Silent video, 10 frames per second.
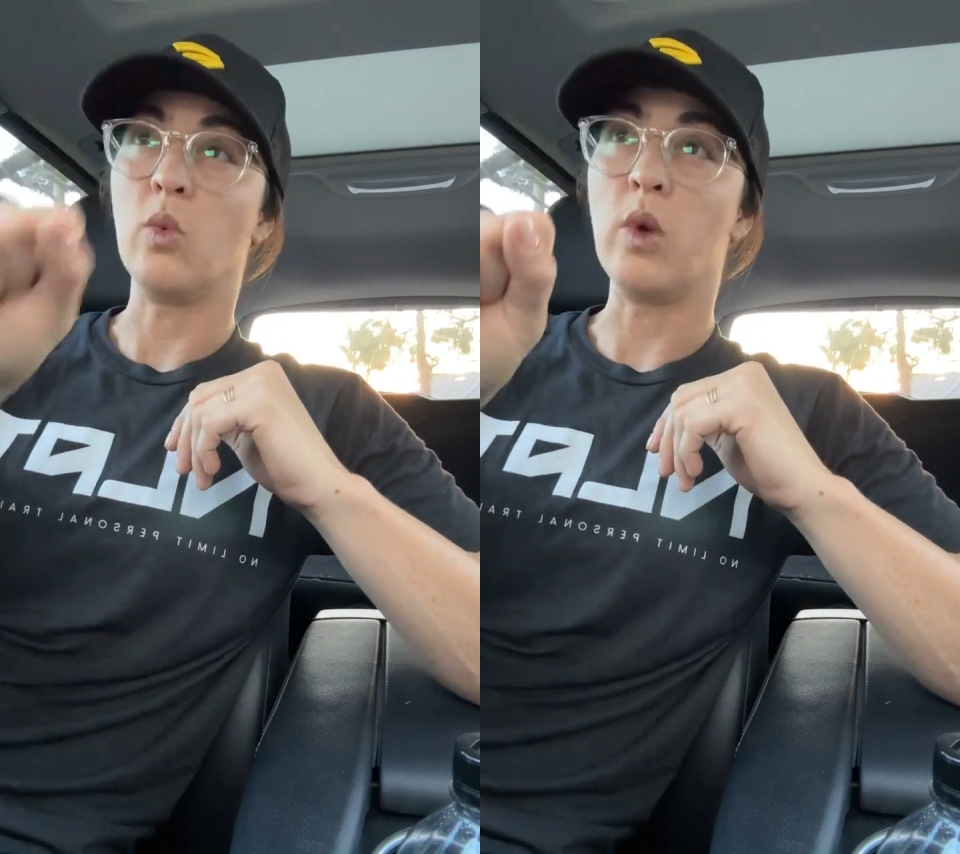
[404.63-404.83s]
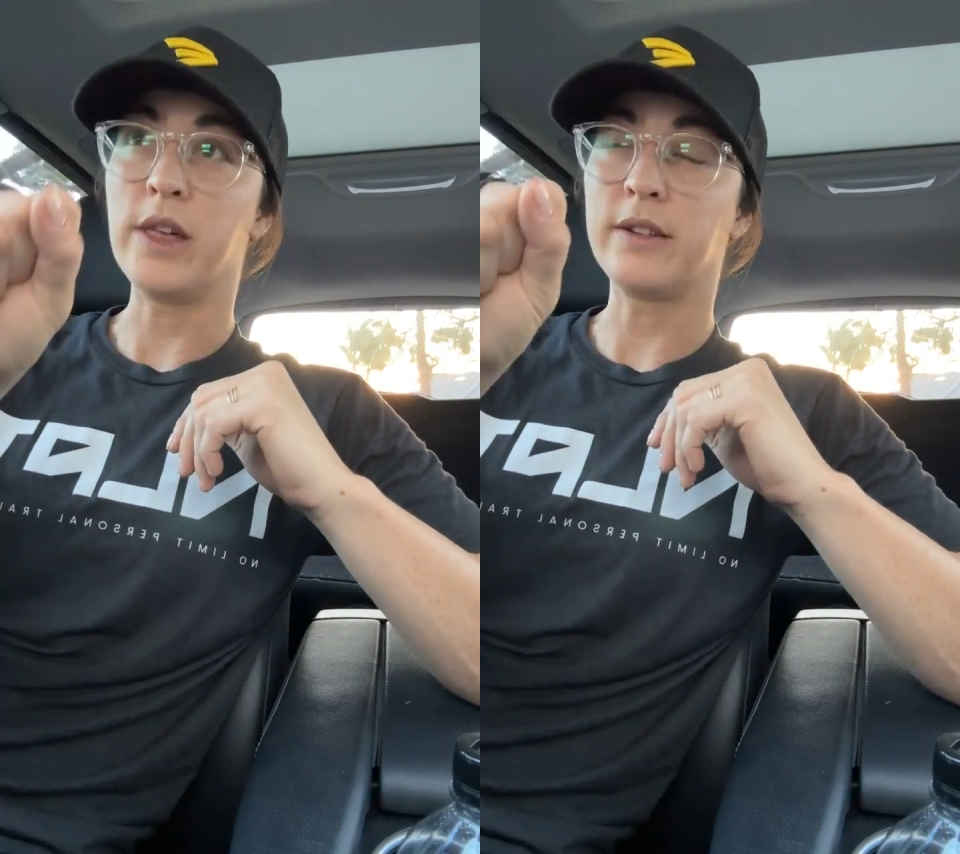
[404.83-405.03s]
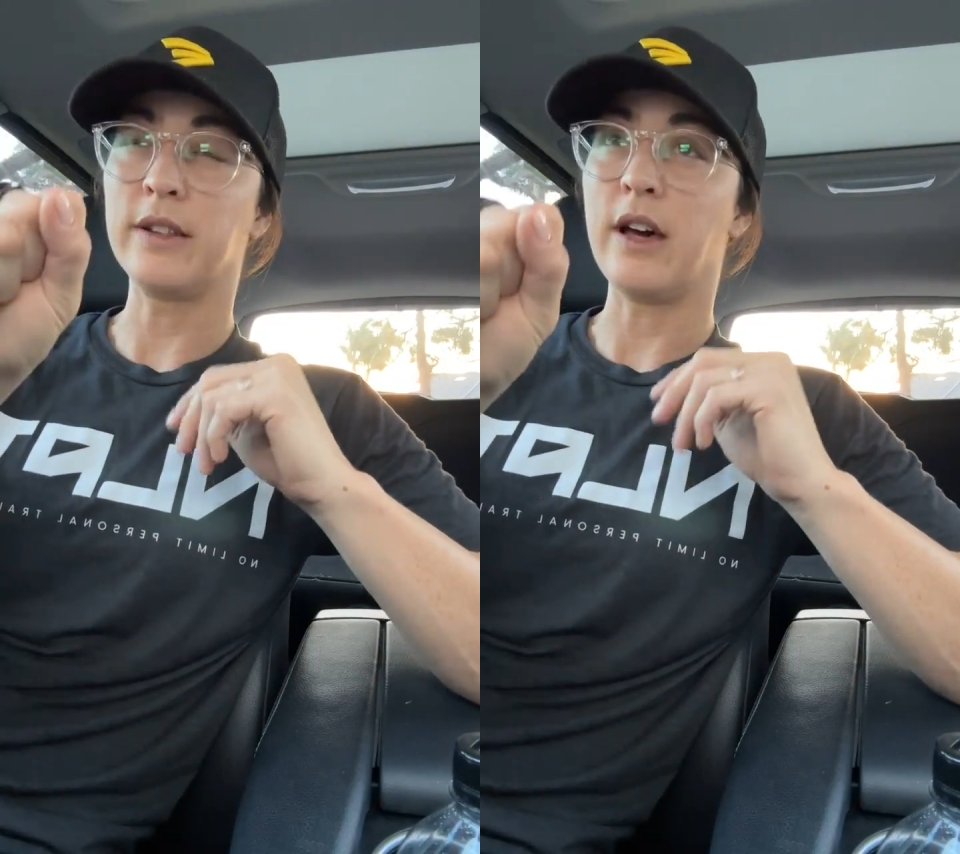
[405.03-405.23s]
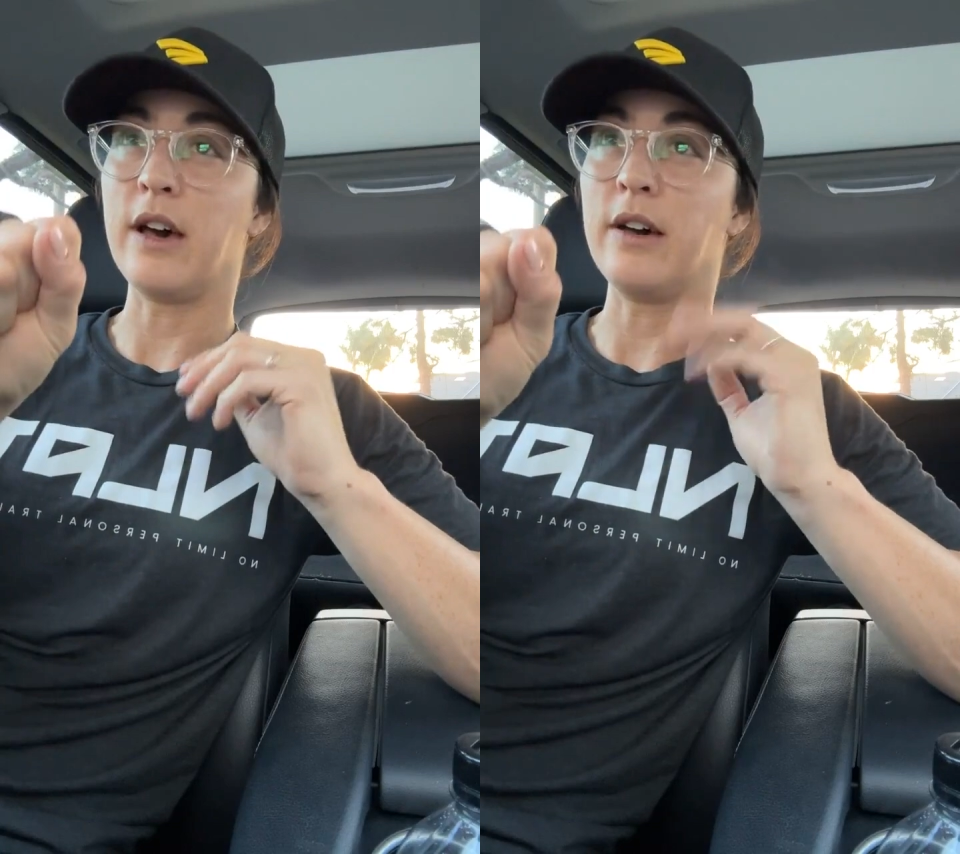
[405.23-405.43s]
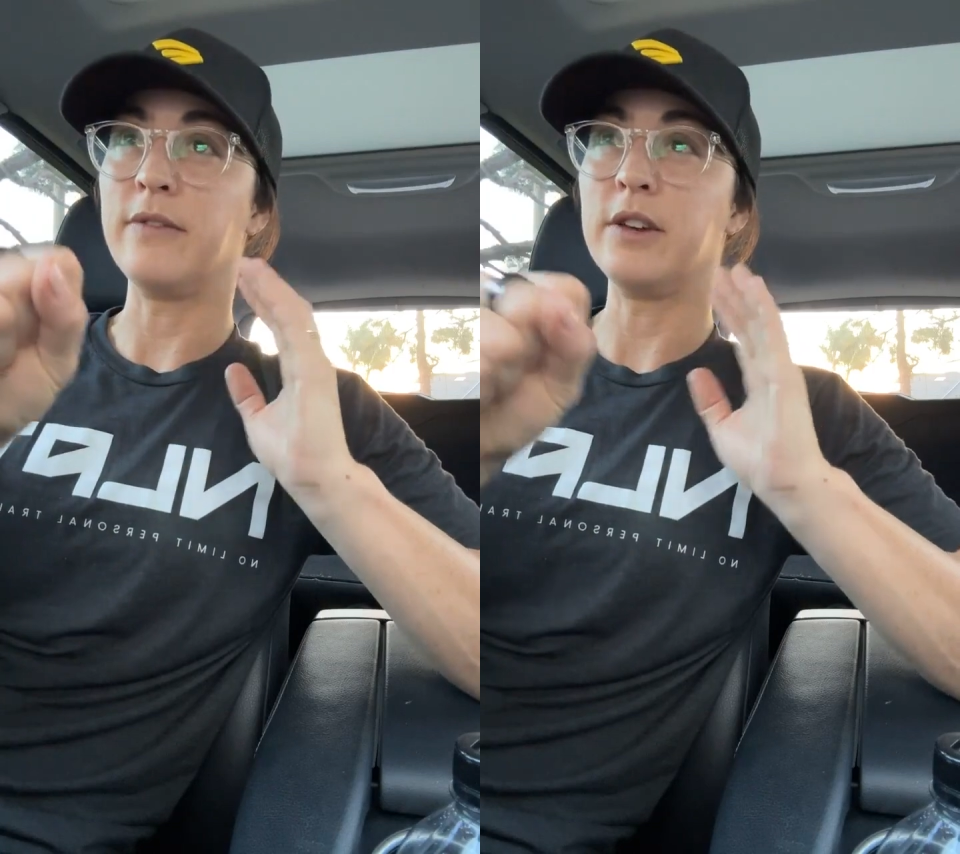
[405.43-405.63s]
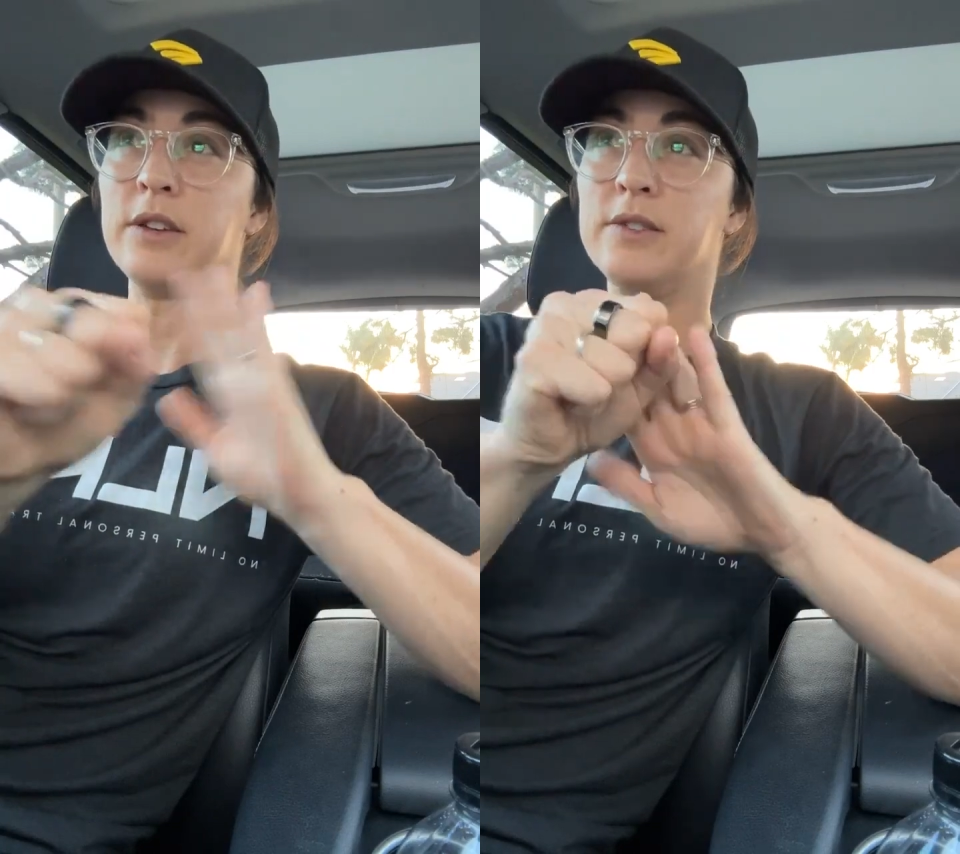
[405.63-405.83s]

with glove,